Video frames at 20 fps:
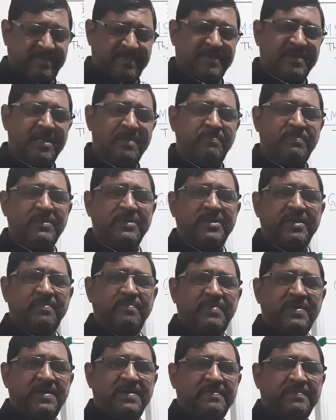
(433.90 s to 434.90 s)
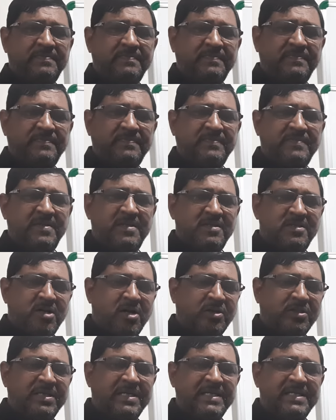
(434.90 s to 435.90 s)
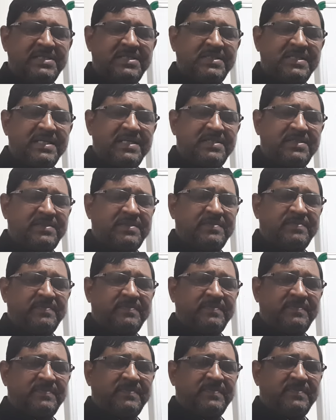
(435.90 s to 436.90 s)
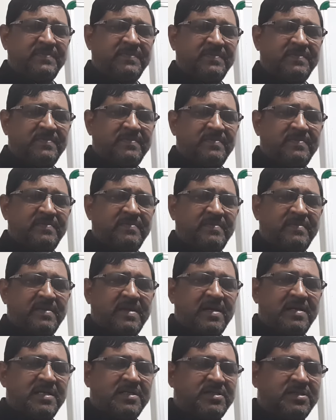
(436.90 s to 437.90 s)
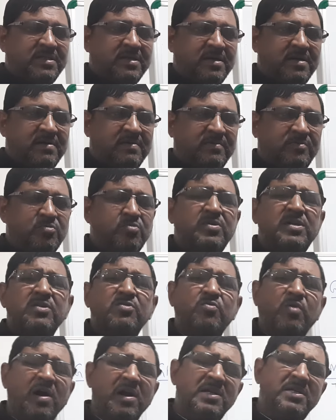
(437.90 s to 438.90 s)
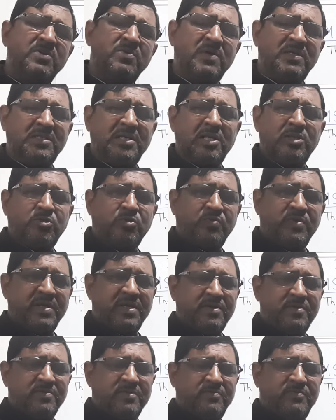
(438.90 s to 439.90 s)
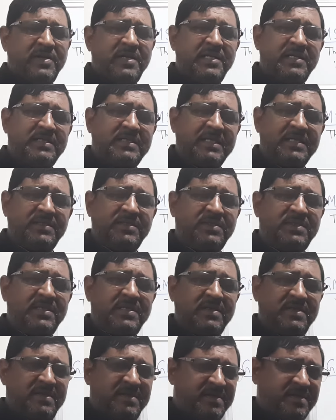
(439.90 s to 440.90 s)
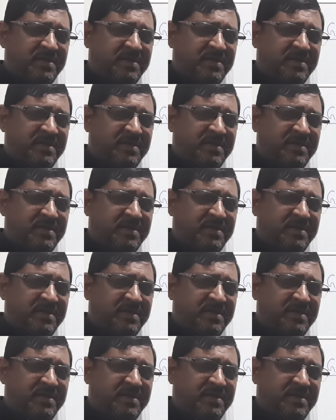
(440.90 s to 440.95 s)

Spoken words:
in pigeon pea in northern states, and its cooking quality was also very good, very tasty